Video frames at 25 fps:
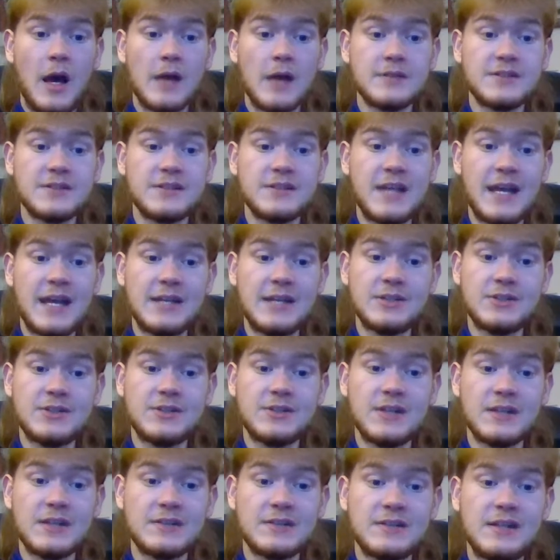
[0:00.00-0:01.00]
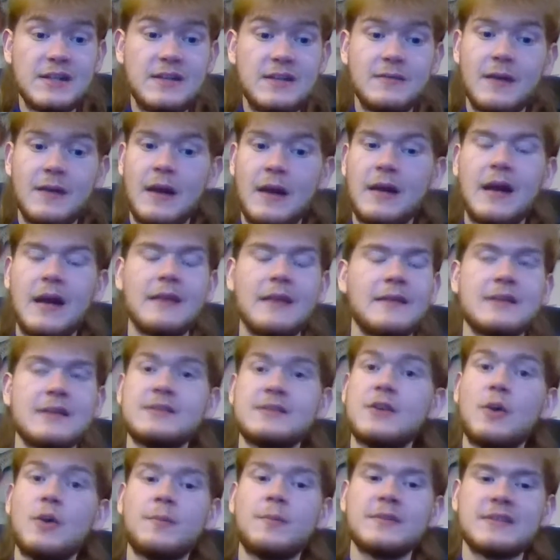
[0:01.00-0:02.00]
Stage 60, again, that's
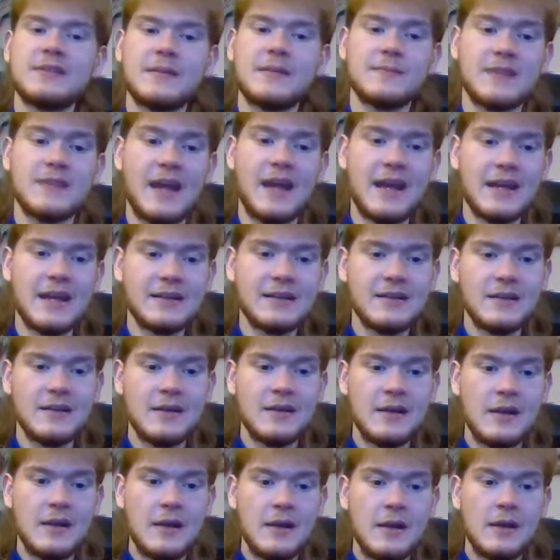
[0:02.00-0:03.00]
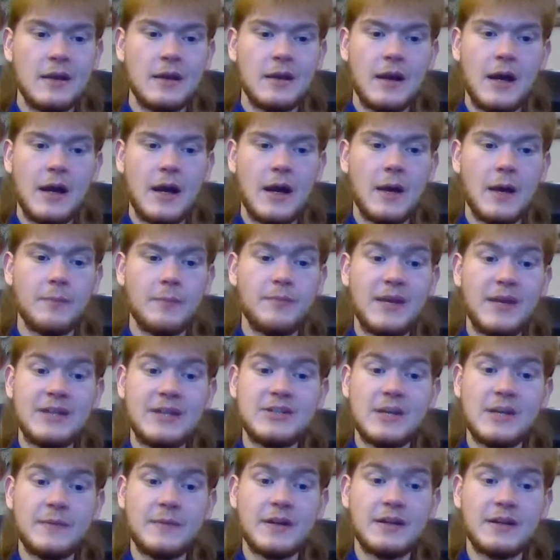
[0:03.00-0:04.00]
an open team. Dang it.
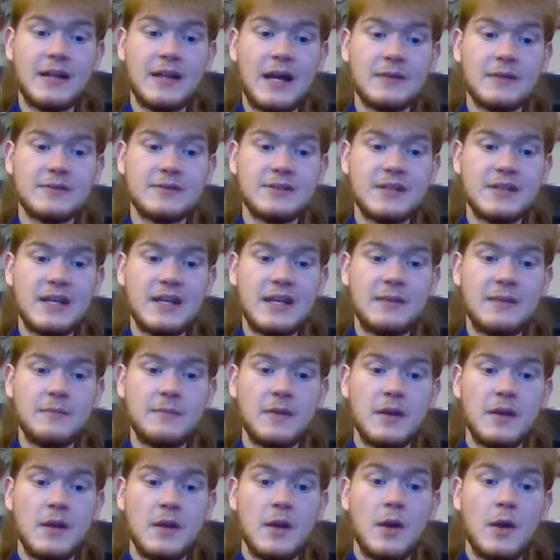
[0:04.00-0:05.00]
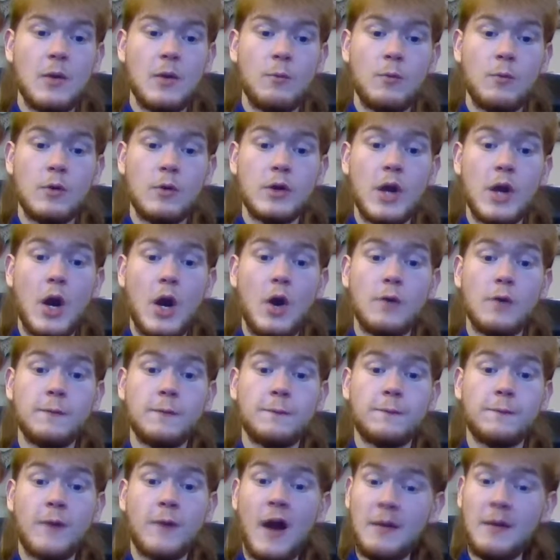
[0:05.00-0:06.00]
B.J. McLeod's team will go
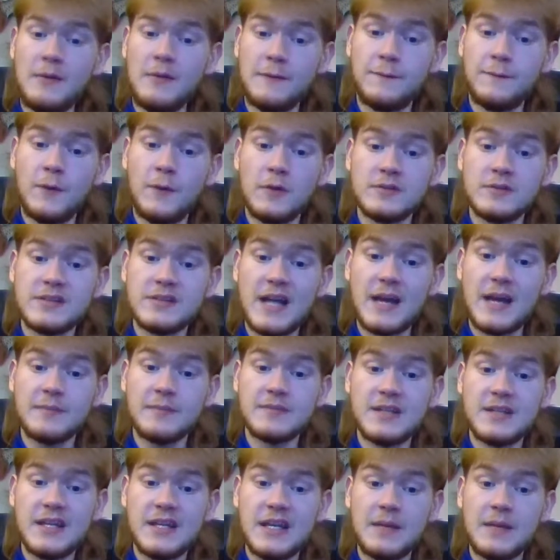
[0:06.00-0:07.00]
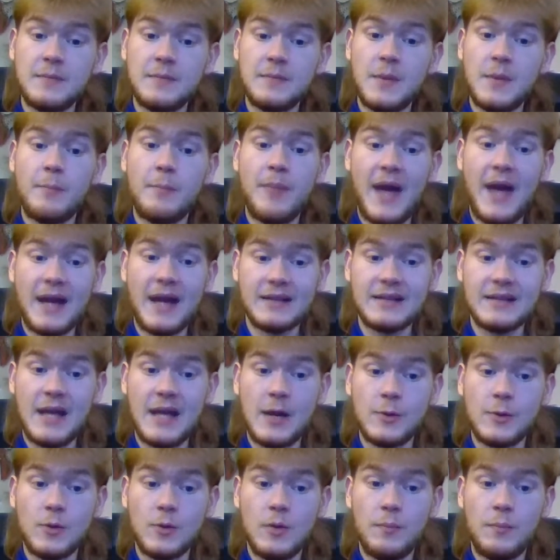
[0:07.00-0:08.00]
from a full-time team back
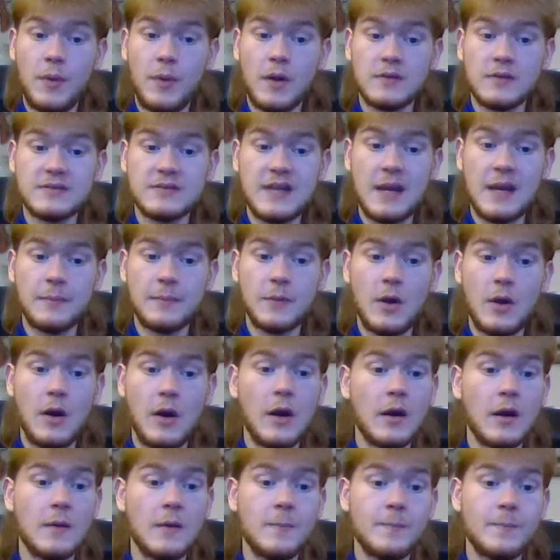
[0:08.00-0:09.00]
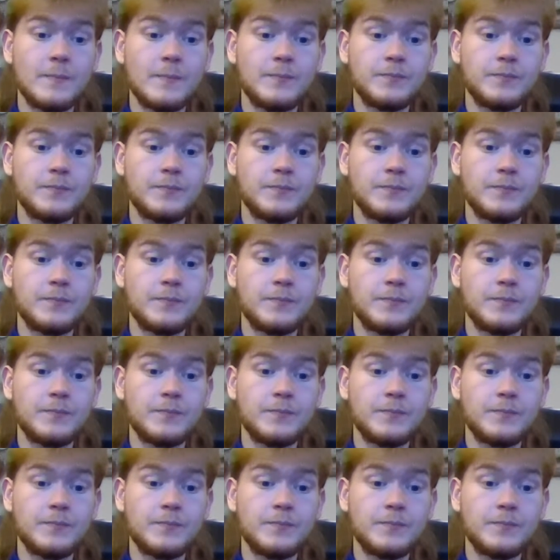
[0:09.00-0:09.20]
down to a part-time car.